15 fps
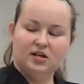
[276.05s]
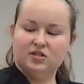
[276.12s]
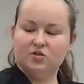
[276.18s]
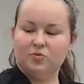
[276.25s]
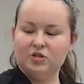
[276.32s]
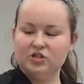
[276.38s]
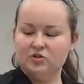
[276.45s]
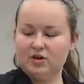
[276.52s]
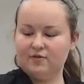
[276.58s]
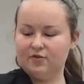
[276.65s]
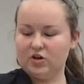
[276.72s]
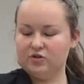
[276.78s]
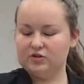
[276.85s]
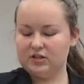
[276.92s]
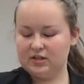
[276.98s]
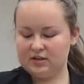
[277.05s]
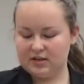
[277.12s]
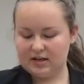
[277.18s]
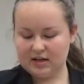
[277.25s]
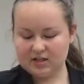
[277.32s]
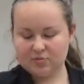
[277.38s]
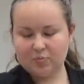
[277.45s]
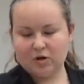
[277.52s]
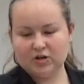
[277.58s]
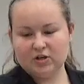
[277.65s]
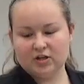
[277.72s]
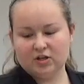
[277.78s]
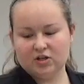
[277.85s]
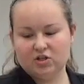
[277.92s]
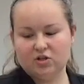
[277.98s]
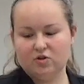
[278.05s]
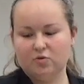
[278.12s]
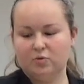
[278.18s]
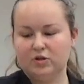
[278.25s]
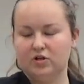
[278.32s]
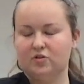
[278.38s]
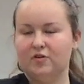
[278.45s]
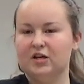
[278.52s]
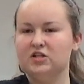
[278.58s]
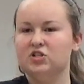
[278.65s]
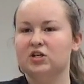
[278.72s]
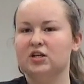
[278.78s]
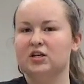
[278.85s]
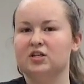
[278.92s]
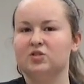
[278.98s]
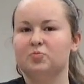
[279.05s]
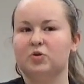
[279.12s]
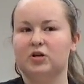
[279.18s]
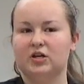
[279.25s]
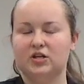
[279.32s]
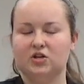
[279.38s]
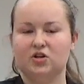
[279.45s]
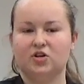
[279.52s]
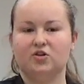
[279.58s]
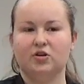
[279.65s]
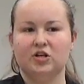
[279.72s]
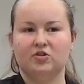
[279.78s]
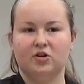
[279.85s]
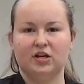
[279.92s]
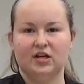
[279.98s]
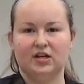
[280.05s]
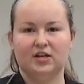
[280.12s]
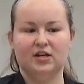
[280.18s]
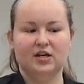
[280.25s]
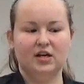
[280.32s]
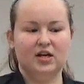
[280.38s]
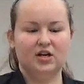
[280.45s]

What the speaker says: So once you have those in, the next part you're going to do when you're arranging is putting your greenery in.